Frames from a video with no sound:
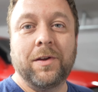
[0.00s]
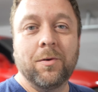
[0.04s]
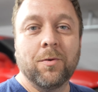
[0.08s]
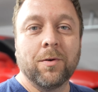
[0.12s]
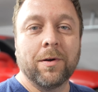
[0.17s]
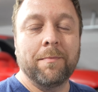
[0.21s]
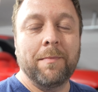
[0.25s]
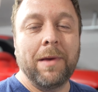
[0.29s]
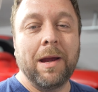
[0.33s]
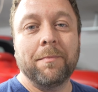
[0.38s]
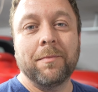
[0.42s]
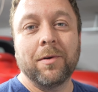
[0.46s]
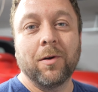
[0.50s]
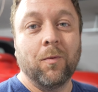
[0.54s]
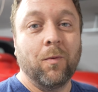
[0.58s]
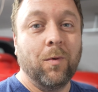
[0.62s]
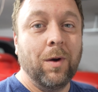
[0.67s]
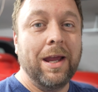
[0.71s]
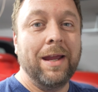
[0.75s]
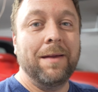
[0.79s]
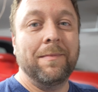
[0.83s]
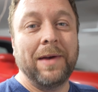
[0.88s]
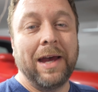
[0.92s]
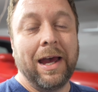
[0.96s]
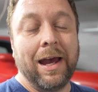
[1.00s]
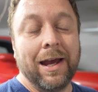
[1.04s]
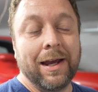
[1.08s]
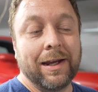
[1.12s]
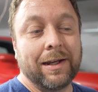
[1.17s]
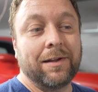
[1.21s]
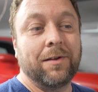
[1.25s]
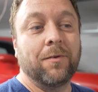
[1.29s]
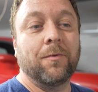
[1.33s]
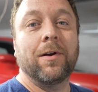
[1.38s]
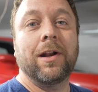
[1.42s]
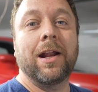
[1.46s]
you remember way
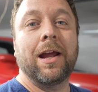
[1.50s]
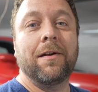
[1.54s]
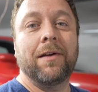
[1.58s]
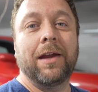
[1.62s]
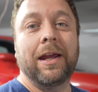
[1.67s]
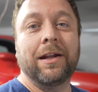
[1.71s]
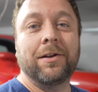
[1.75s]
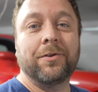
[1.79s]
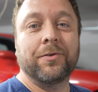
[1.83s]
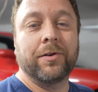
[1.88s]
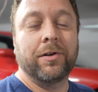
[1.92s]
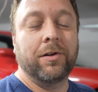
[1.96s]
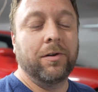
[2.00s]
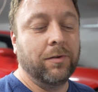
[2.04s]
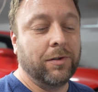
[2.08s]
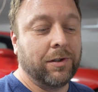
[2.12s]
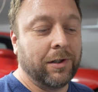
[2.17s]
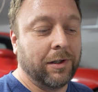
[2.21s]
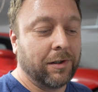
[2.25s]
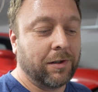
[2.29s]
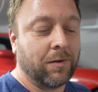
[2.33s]
back to when I introduced the